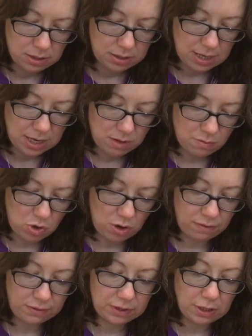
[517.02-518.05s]
take them
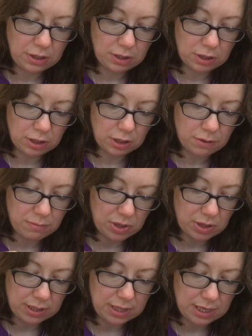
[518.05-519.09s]
off so you can
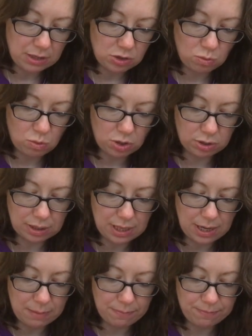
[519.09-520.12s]
combine it into one
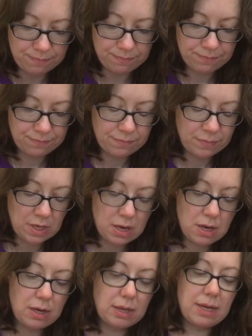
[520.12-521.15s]
clip.
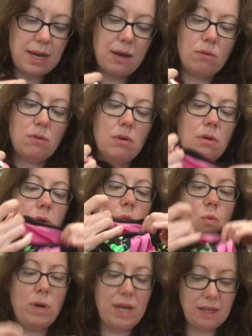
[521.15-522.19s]
Now
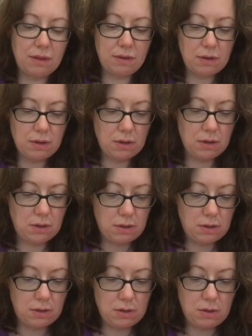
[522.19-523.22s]

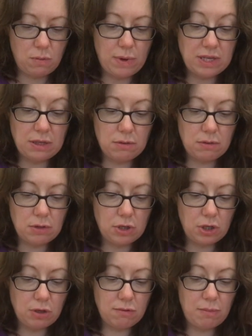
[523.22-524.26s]
when
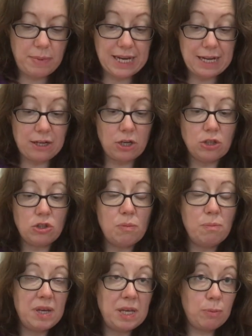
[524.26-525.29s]
you're a beginner,
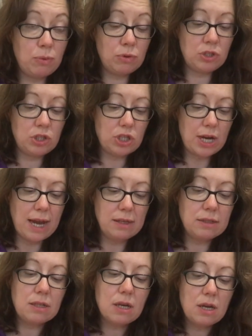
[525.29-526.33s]
some people
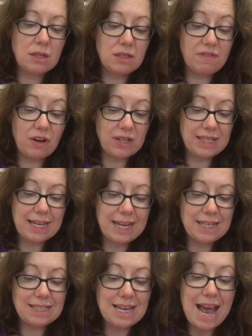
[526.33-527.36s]
suggest dividing it
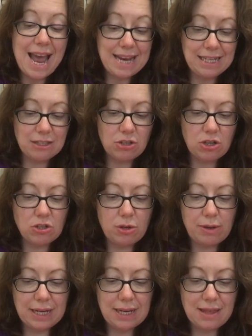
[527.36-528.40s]
into 8 and
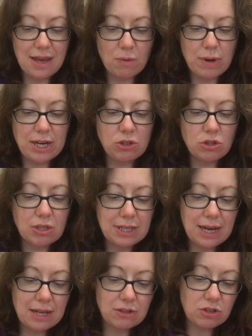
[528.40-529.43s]
doing it that way, just
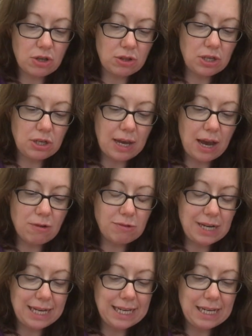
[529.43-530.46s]
again so that you get a
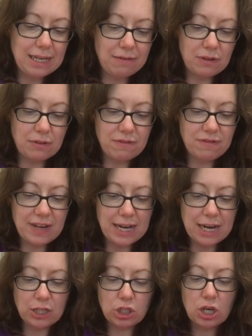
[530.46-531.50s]
really even
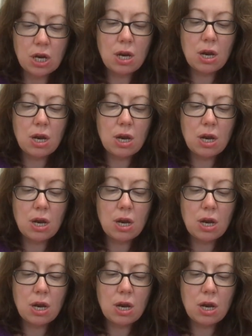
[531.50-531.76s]
finish.